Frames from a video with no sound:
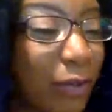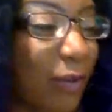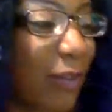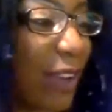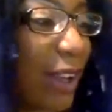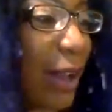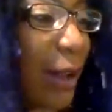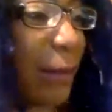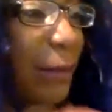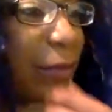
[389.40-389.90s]

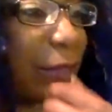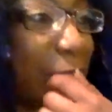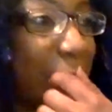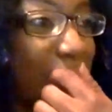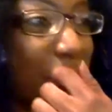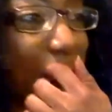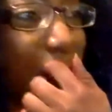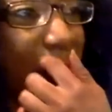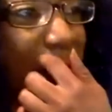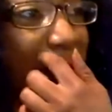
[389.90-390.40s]
Because we're
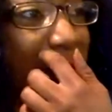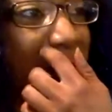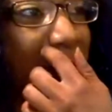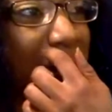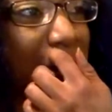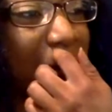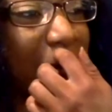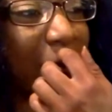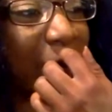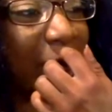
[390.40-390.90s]
trying to
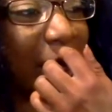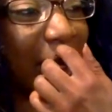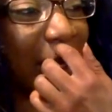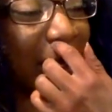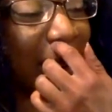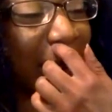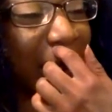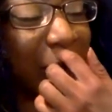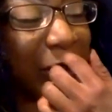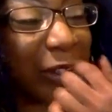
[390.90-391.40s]
back
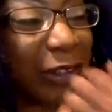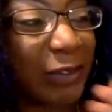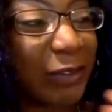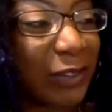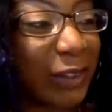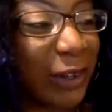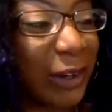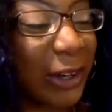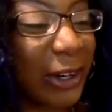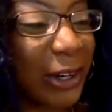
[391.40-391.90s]
up off
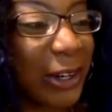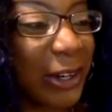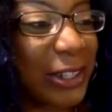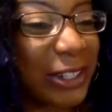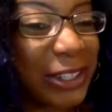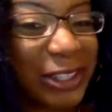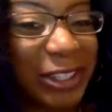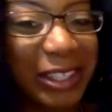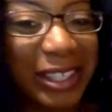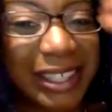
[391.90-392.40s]
the
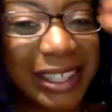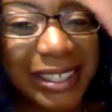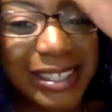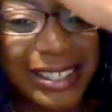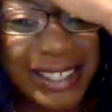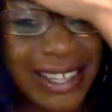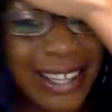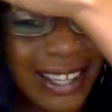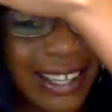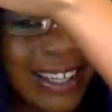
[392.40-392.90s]
hard shit.